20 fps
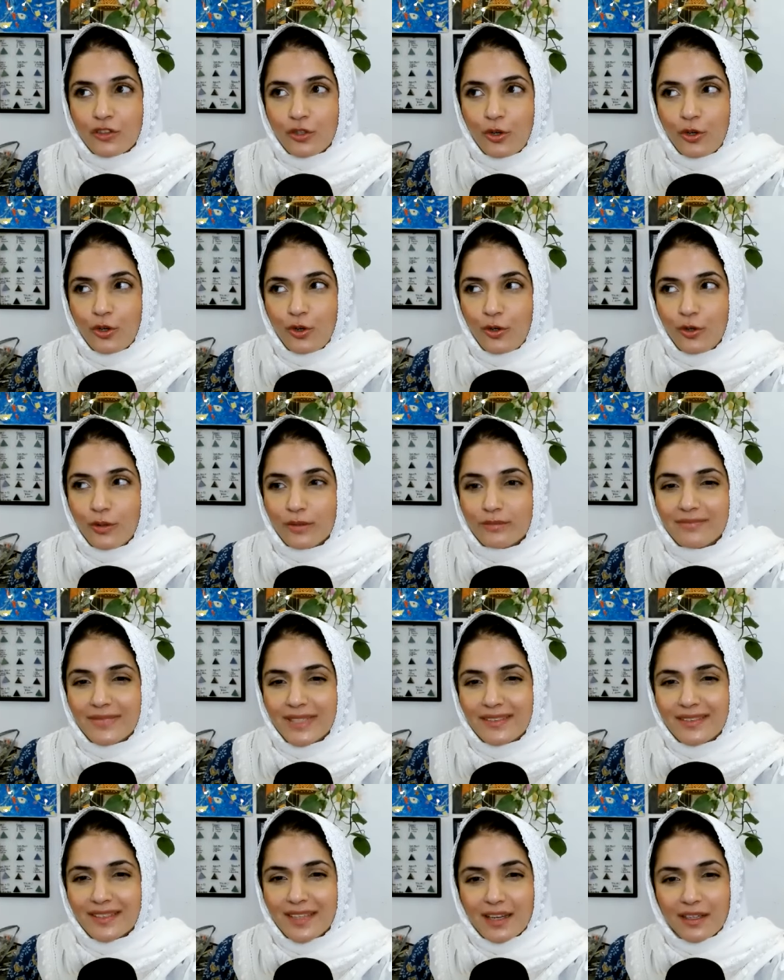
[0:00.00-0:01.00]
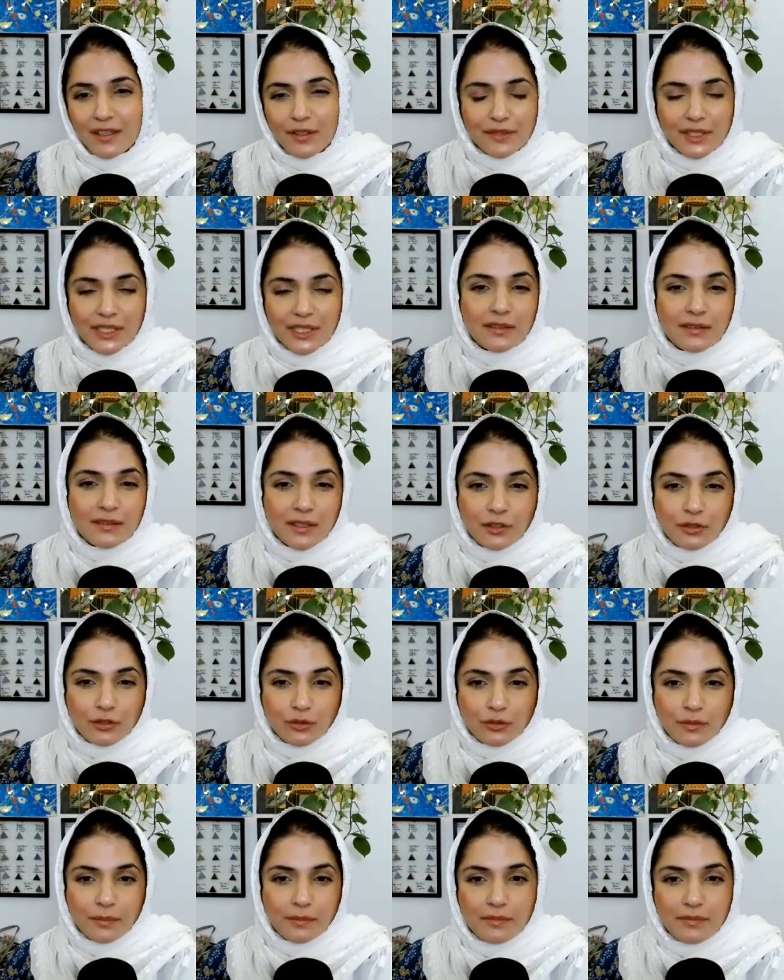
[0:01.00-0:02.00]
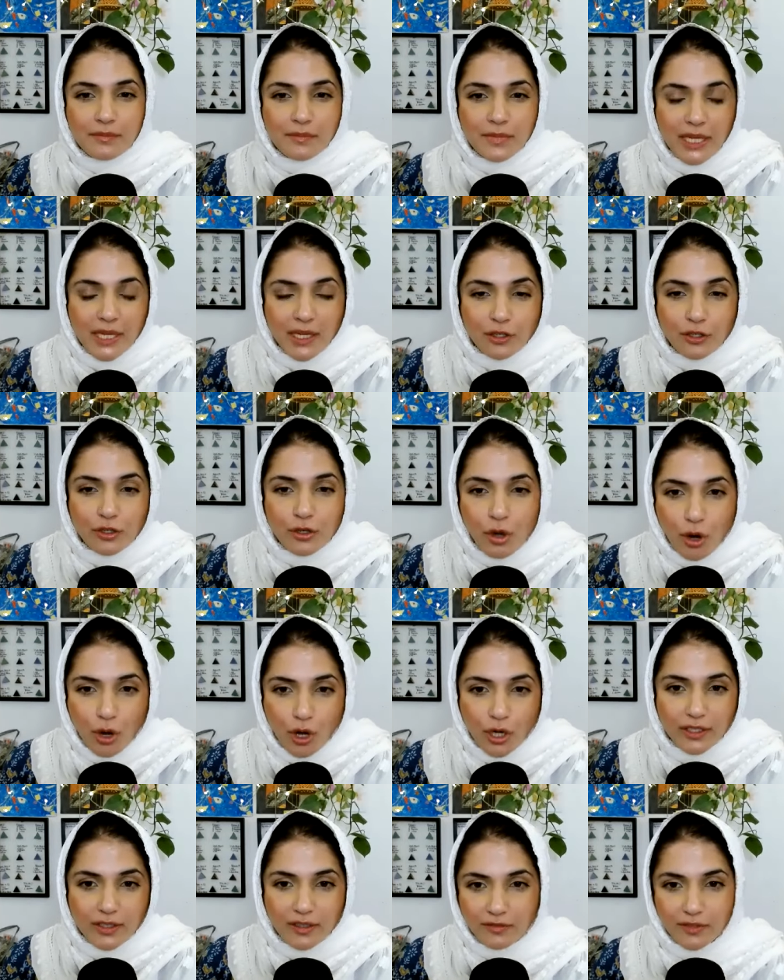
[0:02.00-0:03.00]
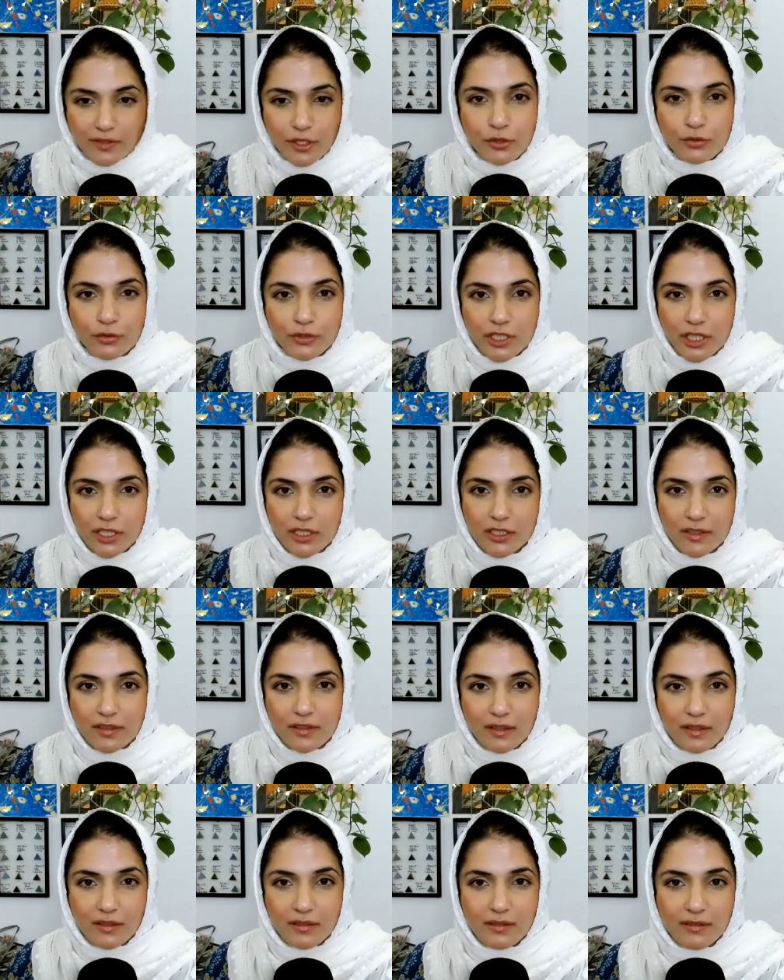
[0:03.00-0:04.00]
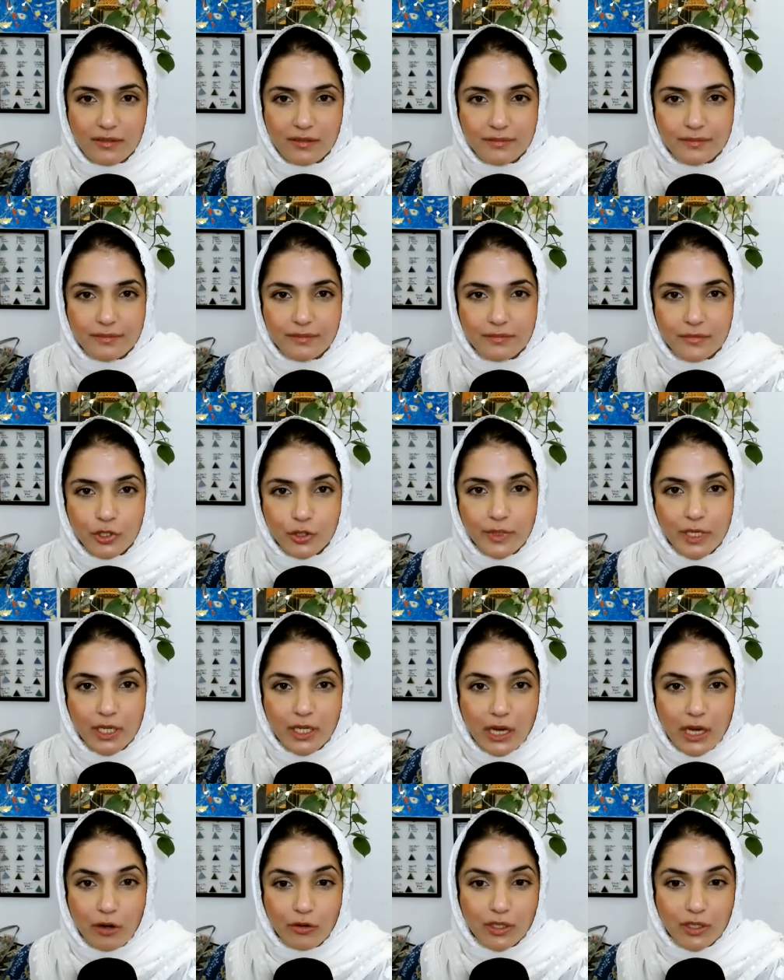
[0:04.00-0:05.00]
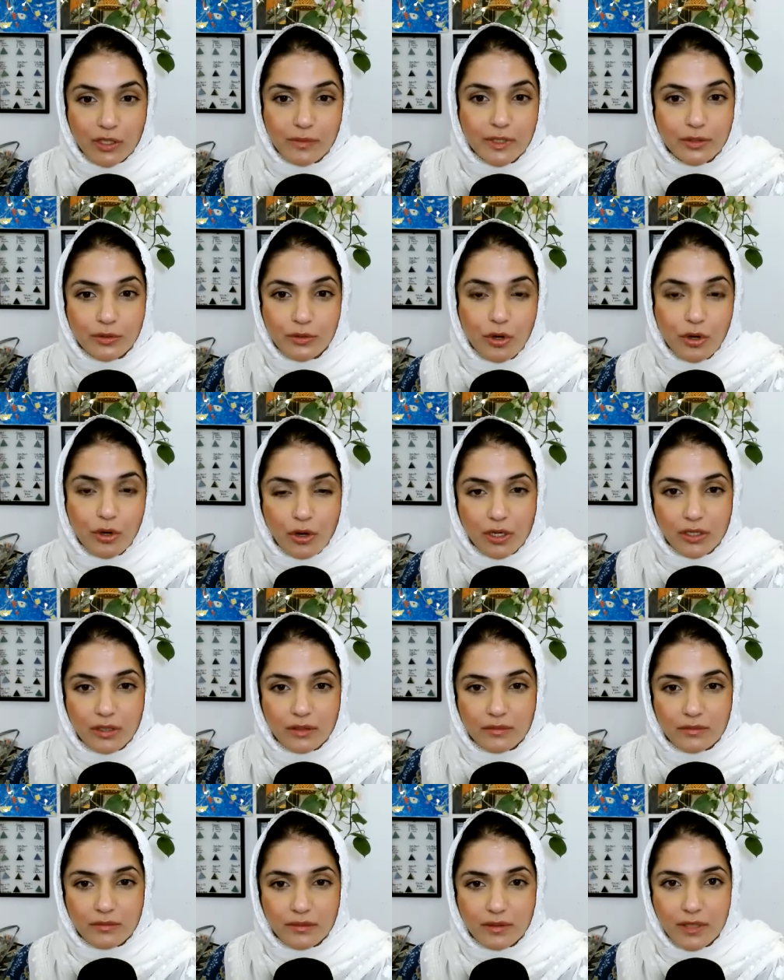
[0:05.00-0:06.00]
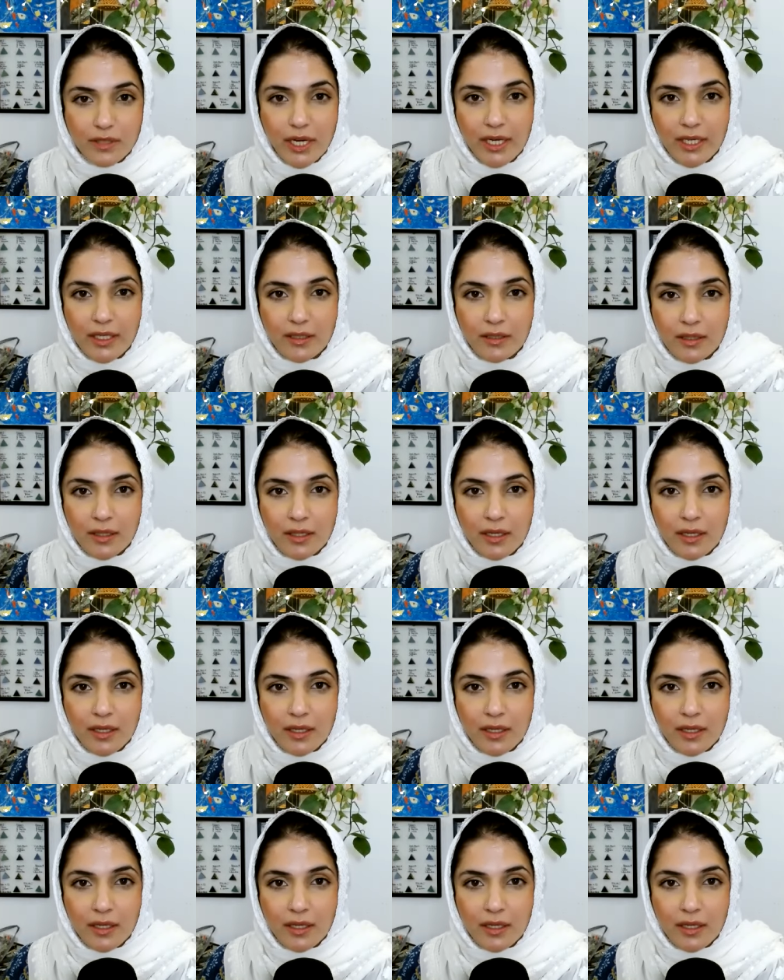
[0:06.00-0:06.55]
So it's kind of easy to make God the one who judges us, to be accountable to God, right?